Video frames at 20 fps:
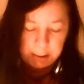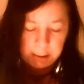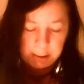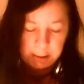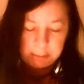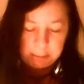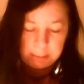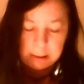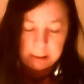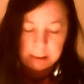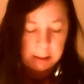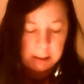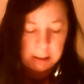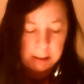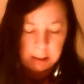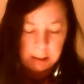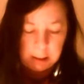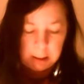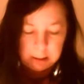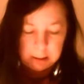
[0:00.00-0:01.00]
But in the
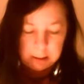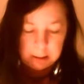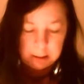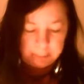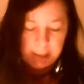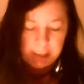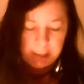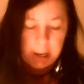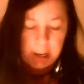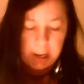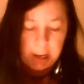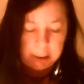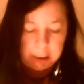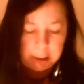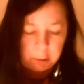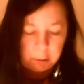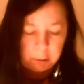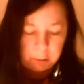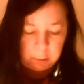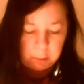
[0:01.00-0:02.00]
end, I
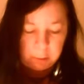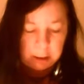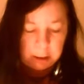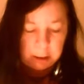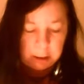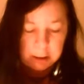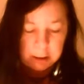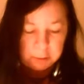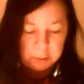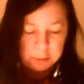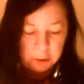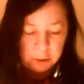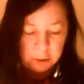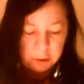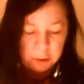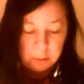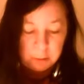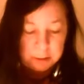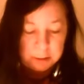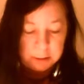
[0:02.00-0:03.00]
knew that this was
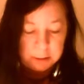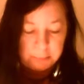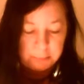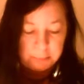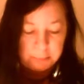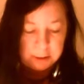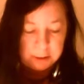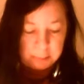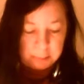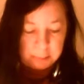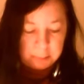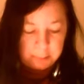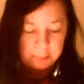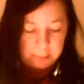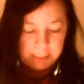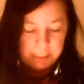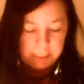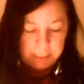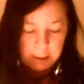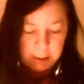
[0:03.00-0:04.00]
almost impossible,
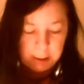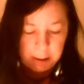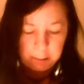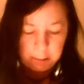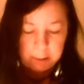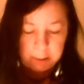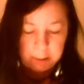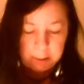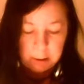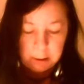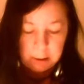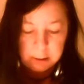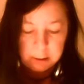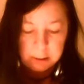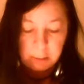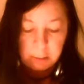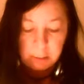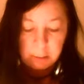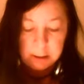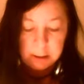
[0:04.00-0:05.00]
because the
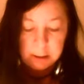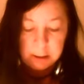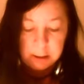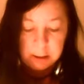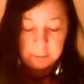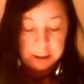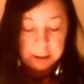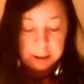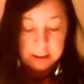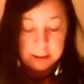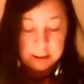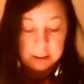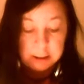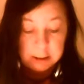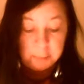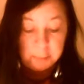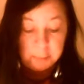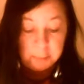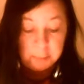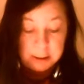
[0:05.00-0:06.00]
wheels of justice in
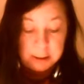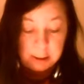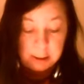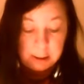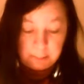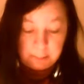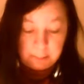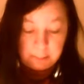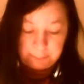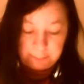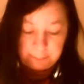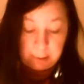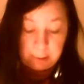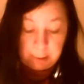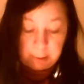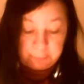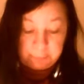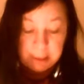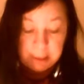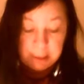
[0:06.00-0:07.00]
Brazil, if
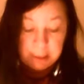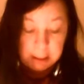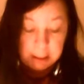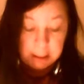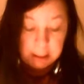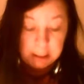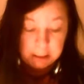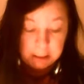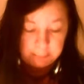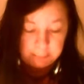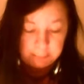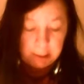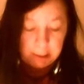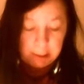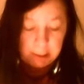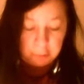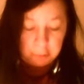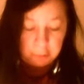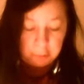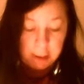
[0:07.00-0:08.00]
they did, are
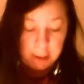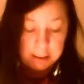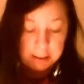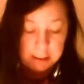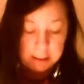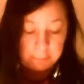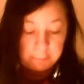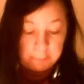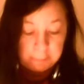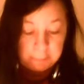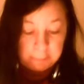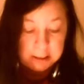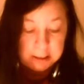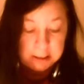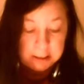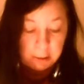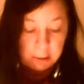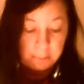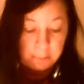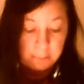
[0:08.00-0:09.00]
grinding very
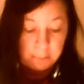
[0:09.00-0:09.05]
slow,